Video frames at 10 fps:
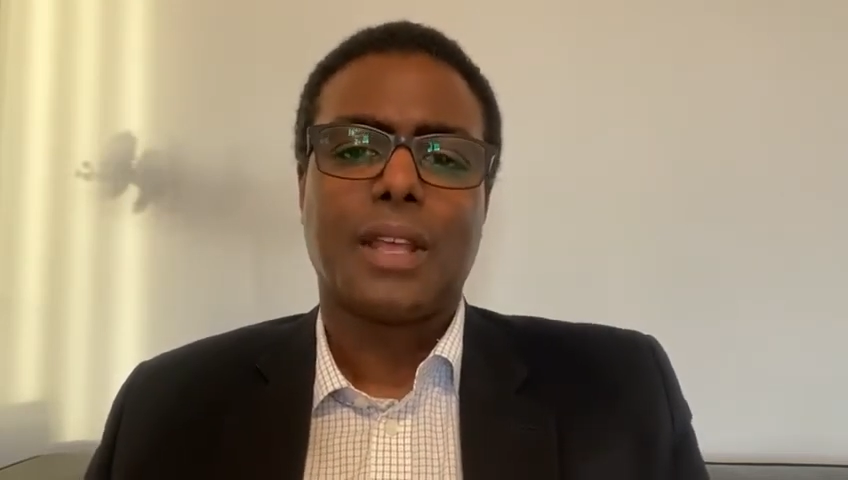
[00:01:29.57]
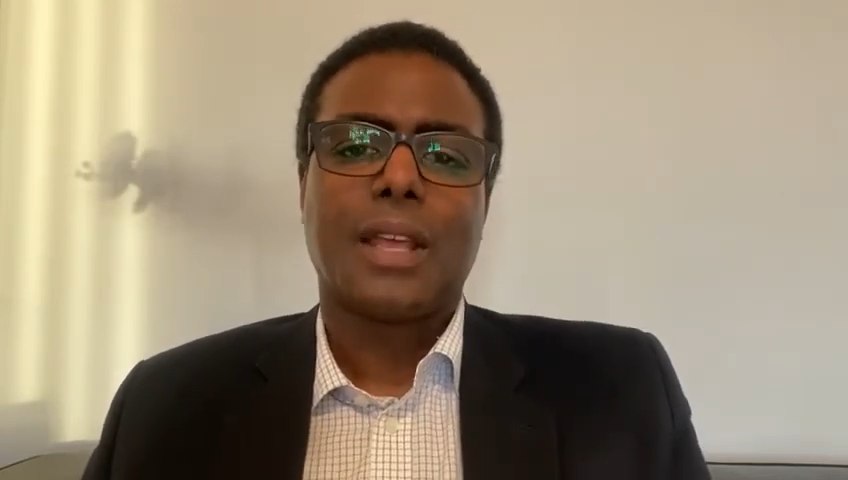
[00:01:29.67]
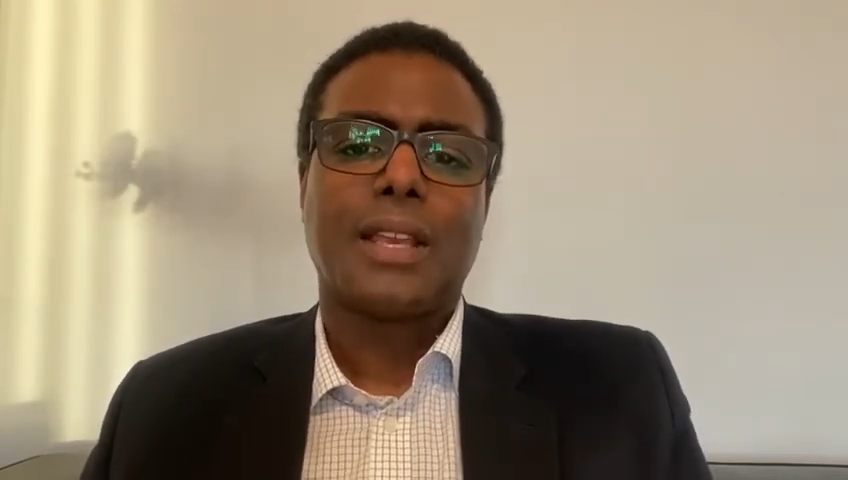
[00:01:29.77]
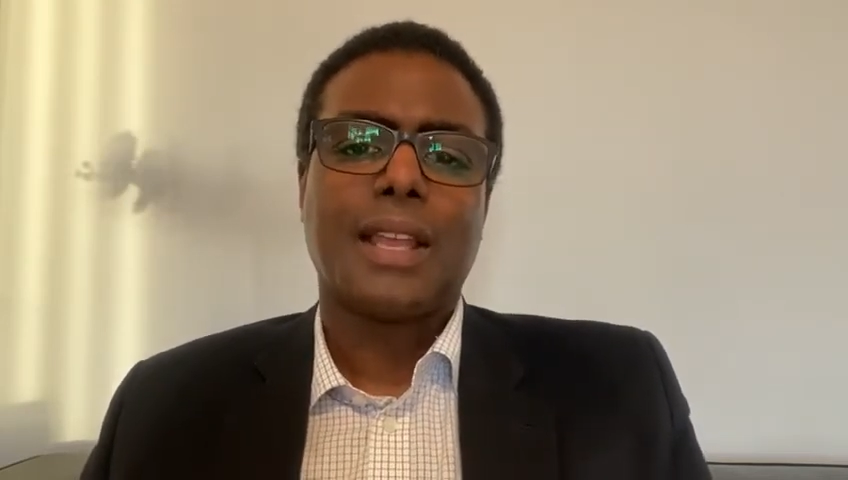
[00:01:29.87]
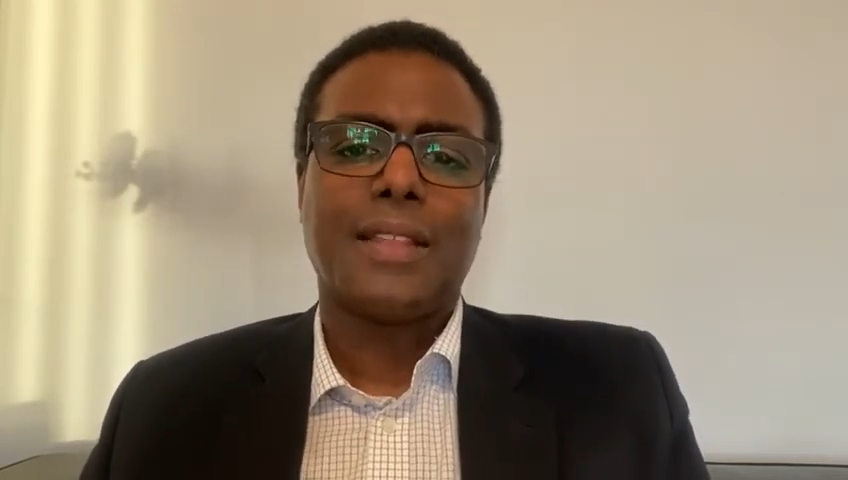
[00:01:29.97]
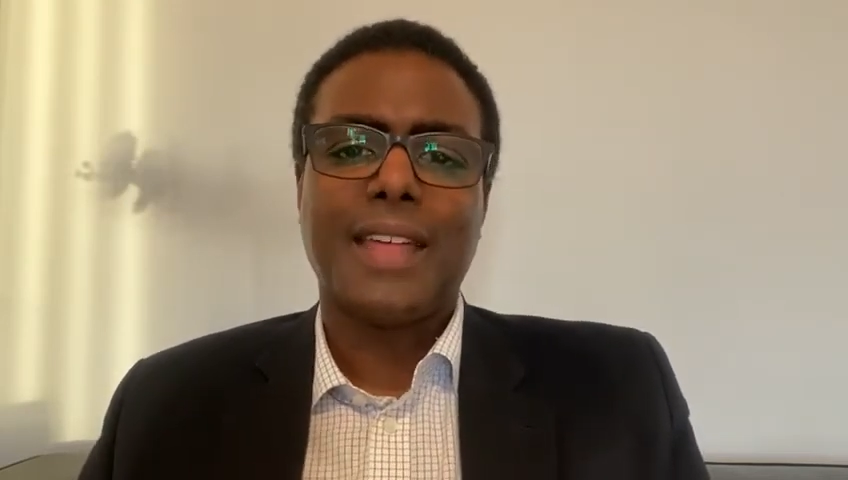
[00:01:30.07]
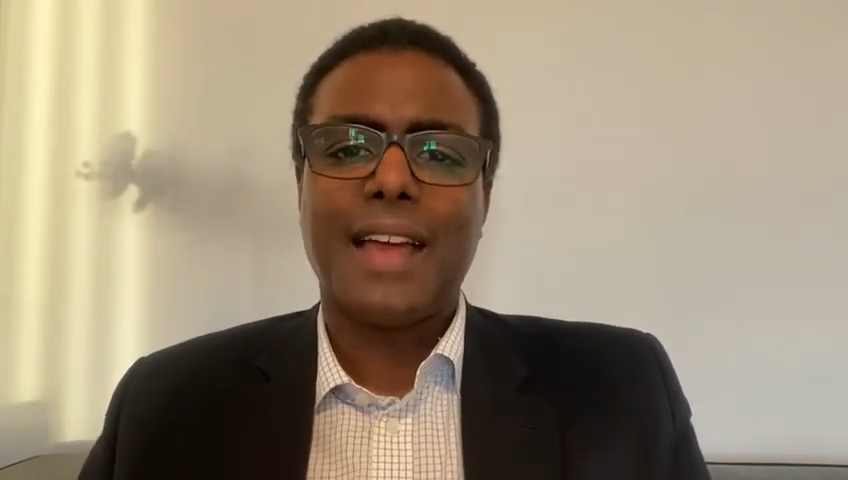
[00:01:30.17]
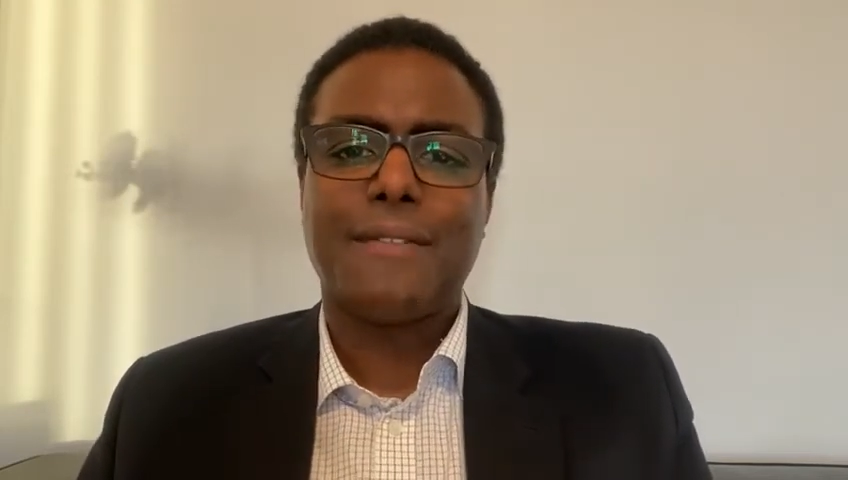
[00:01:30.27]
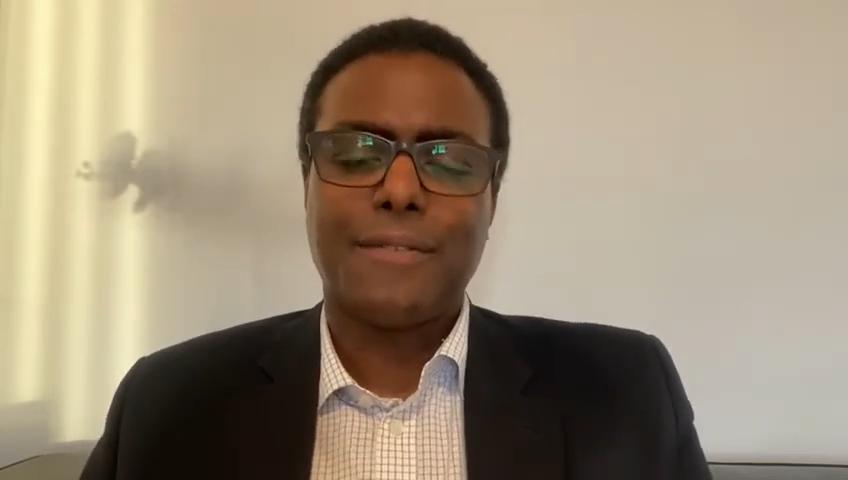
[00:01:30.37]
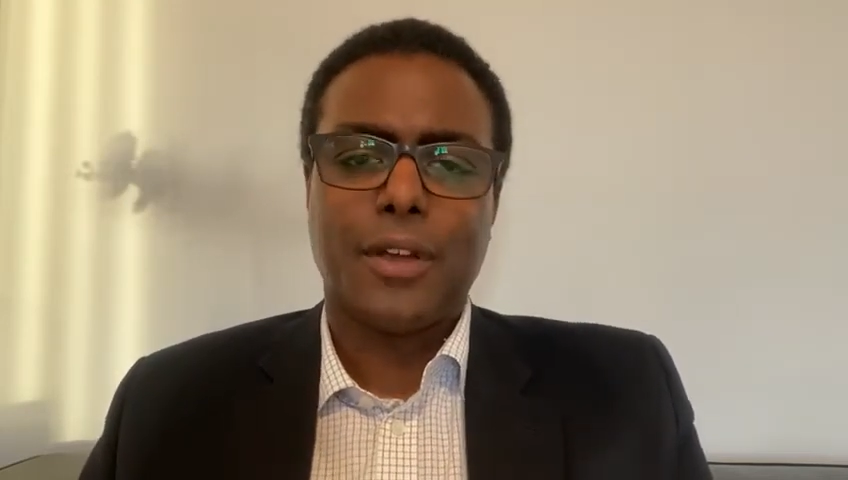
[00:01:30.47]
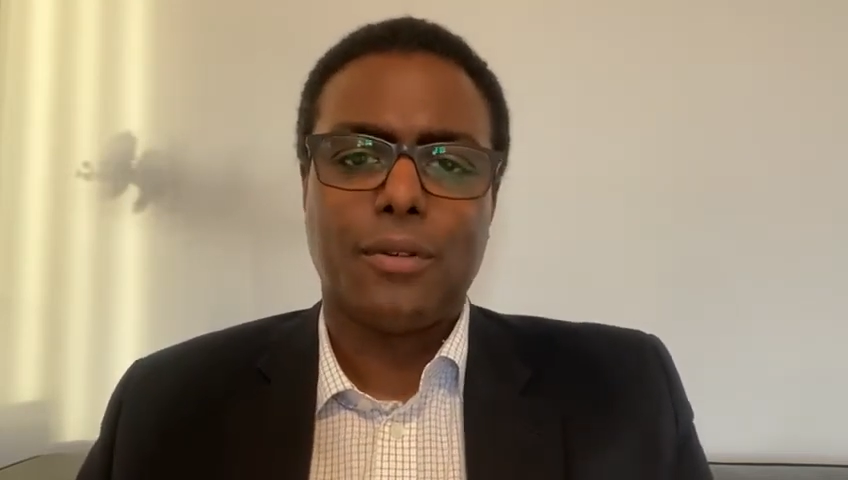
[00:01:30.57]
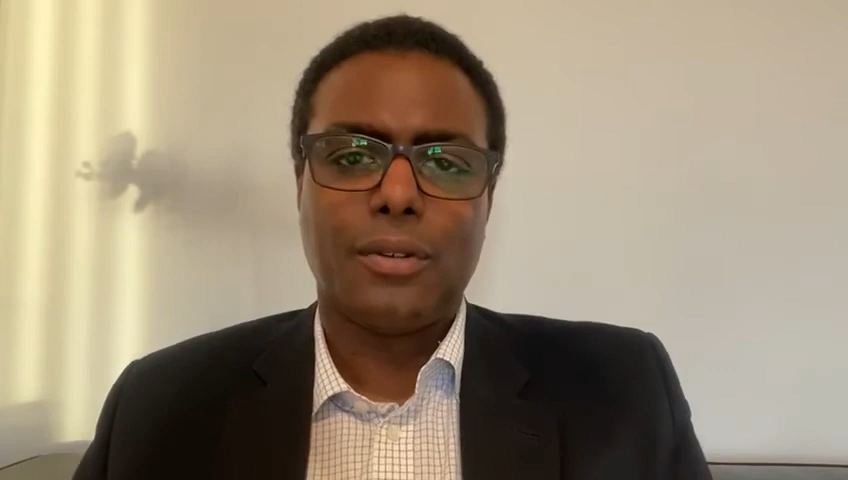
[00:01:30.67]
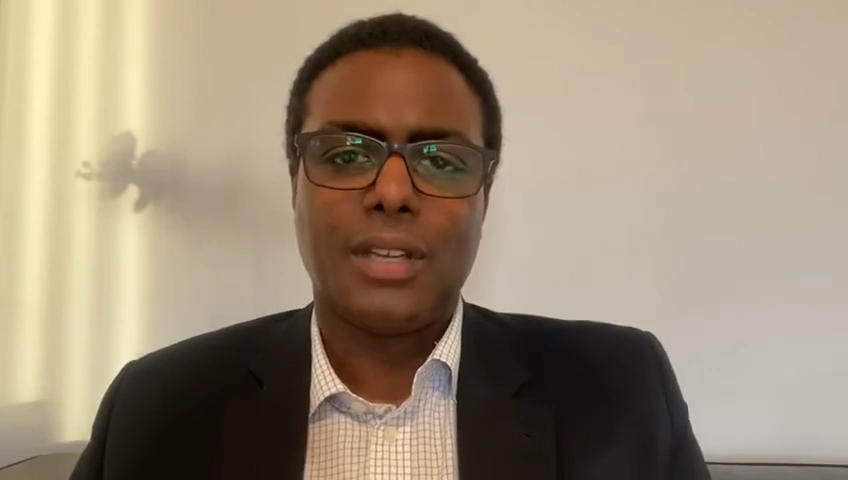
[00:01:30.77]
Now that phone